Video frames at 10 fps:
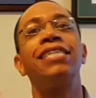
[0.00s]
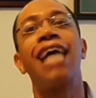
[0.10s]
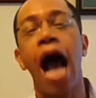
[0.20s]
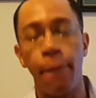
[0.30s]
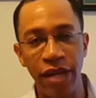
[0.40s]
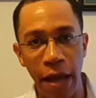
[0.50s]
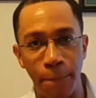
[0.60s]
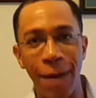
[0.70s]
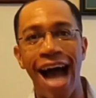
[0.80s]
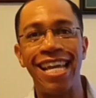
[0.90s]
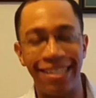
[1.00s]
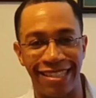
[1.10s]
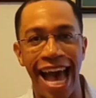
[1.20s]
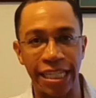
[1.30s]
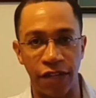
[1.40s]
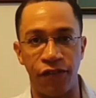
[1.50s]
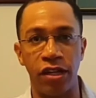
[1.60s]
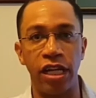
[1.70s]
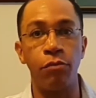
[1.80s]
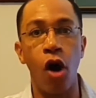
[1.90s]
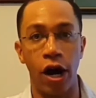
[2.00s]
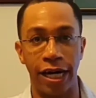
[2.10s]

to copy my exact affiliate